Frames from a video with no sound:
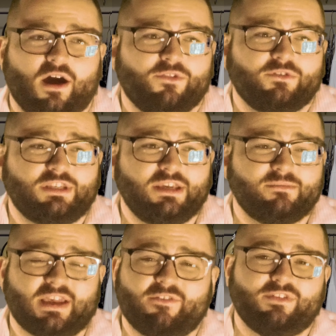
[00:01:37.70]
Other
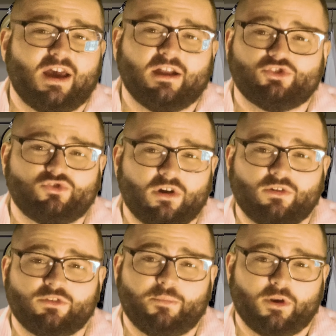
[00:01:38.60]
teams have not
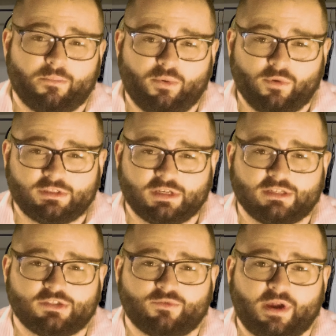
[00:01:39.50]
struggled to put up points
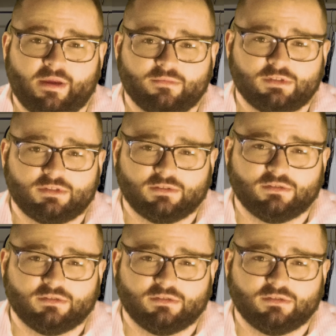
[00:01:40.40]
against the Rams.